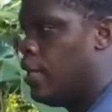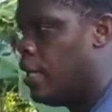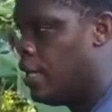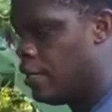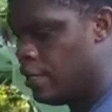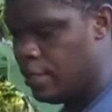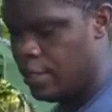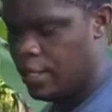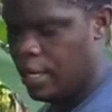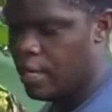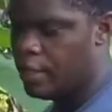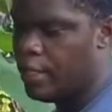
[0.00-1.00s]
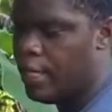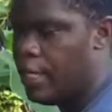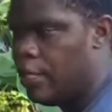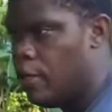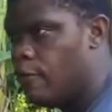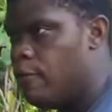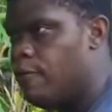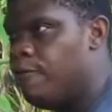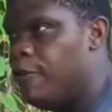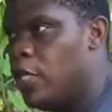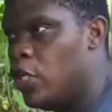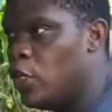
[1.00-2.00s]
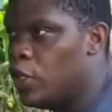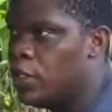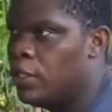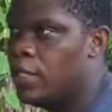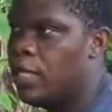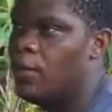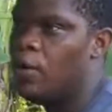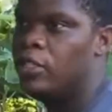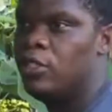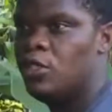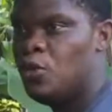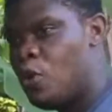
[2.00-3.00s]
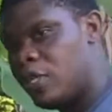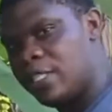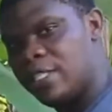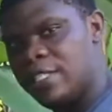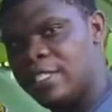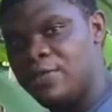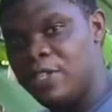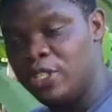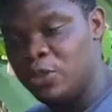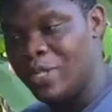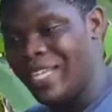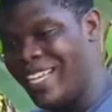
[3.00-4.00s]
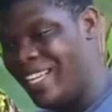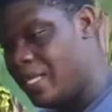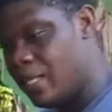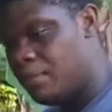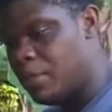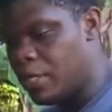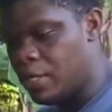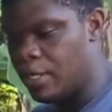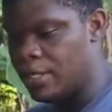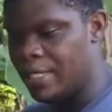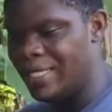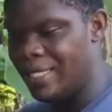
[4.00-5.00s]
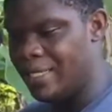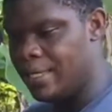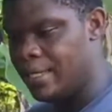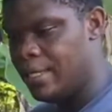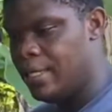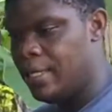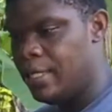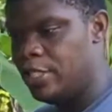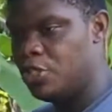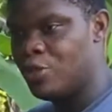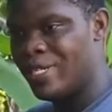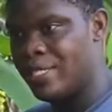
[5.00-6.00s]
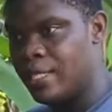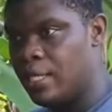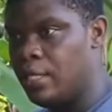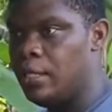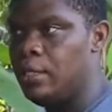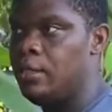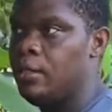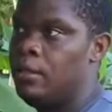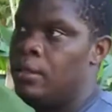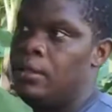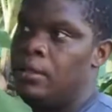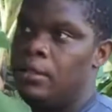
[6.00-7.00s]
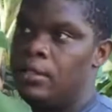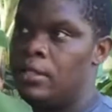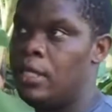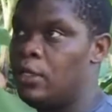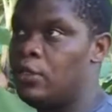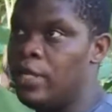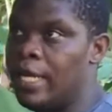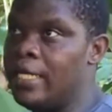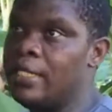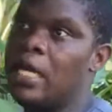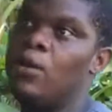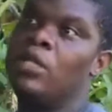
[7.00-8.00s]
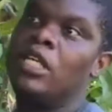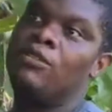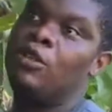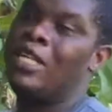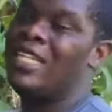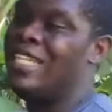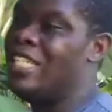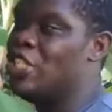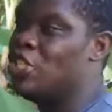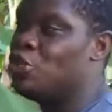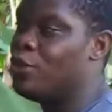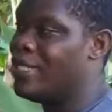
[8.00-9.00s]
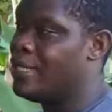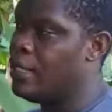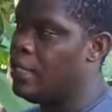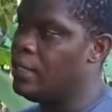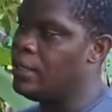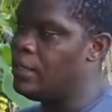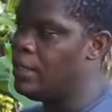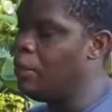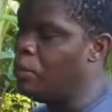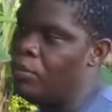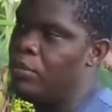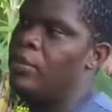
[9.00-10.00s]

and at the end of the video, I want you to watch this video to the end because it is interesting. Stay to the end. I will give you an interesting tip